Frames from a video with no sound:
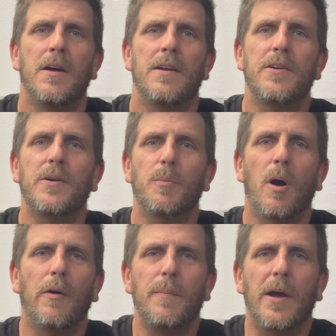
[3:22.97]
Now you can
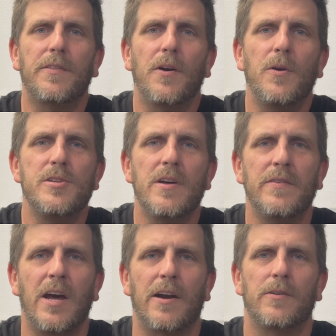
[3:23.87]
probably make
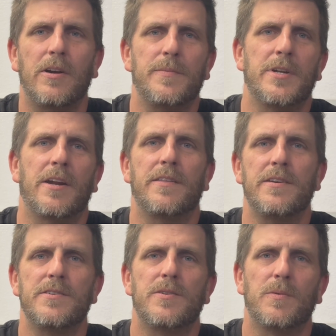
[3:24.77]
37 acronyms out of
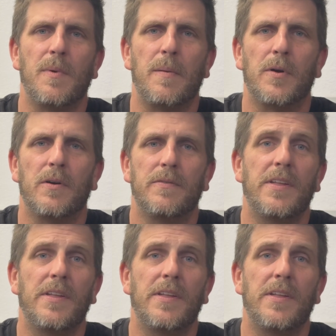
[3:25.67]
these to remember.